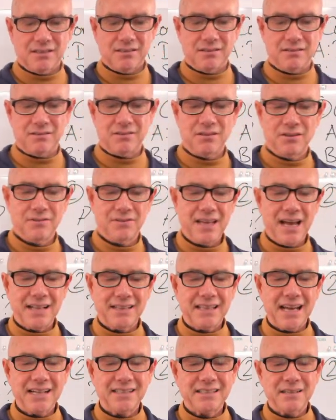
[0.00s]
So that,
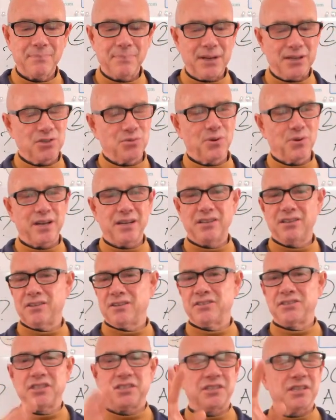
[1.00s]
that's the best way to learn.
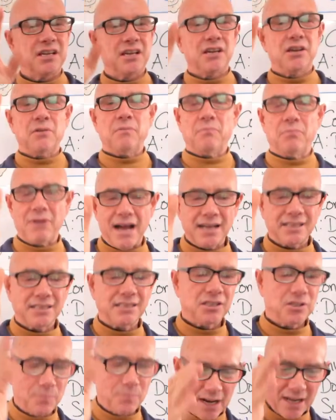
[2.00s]
Just
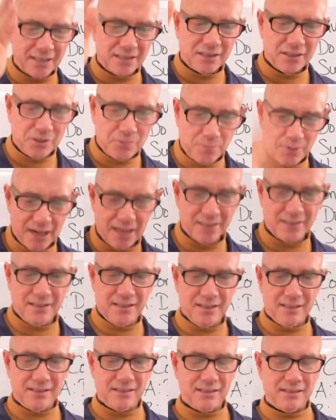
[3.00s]
practice, practice,
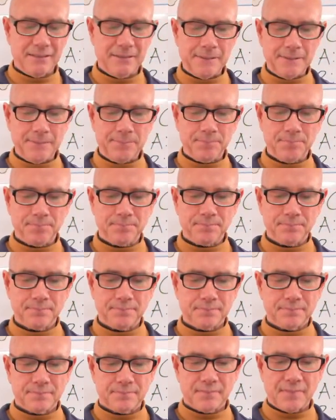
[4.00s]
practice.
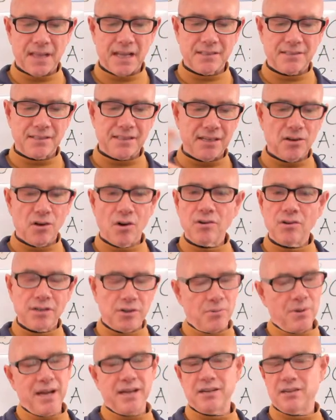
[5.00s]
That's the only
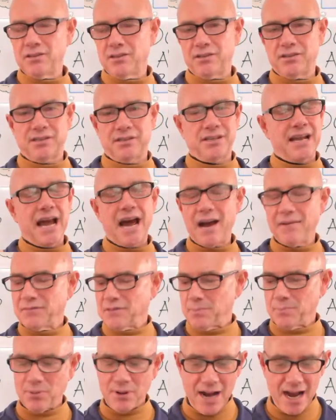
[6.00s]
way to learn. You have
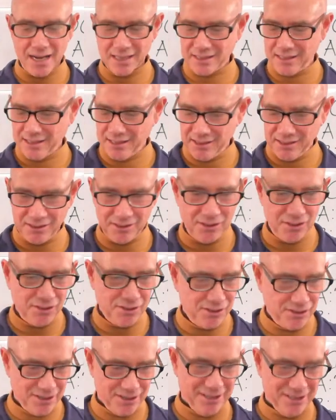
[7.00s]
to practice to
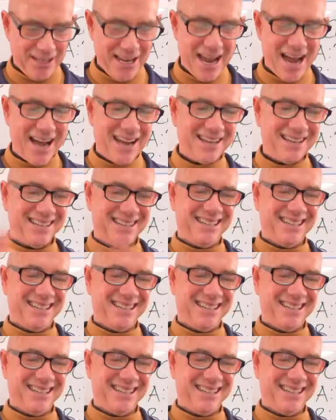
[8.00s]
learn, yeah?